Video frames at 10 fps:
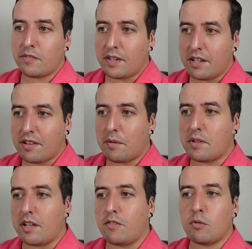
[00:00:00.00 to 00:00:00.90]
fees, I
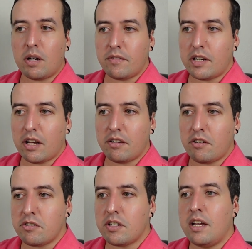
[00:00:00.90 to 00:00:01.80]
received
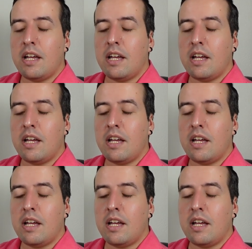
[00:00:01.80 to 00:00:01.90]
$12.